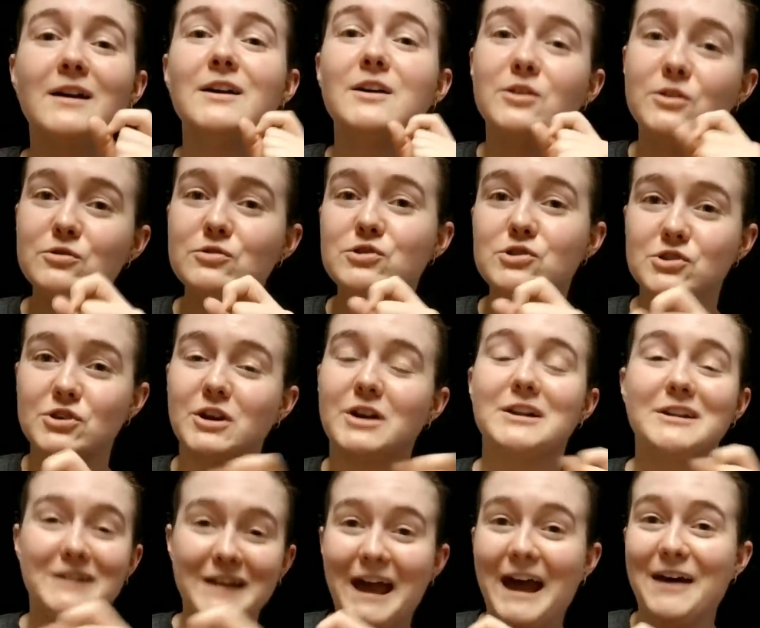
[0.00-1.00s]
You should
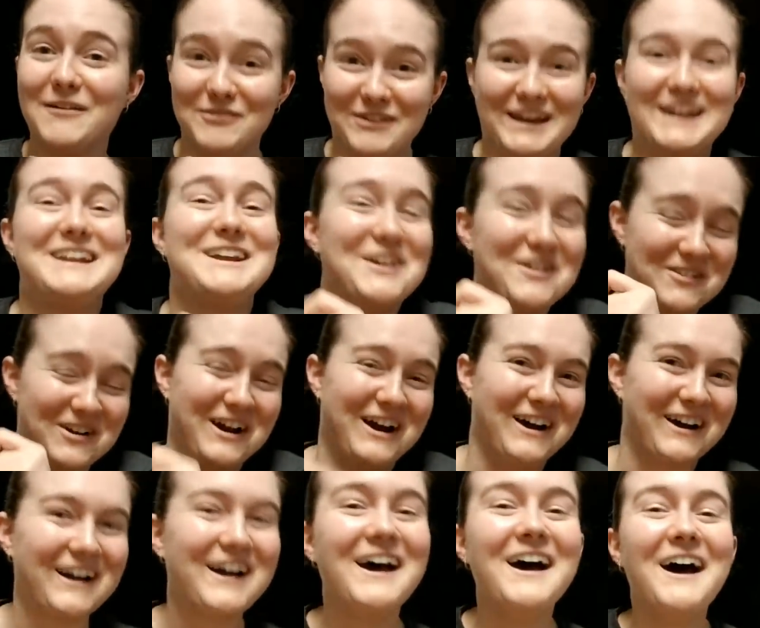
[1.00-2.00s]
have it
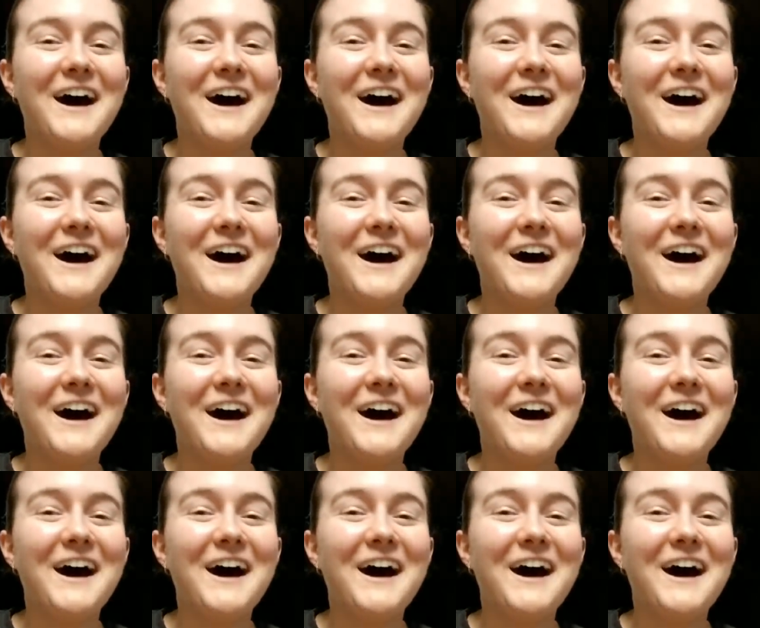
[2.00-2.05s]
rung.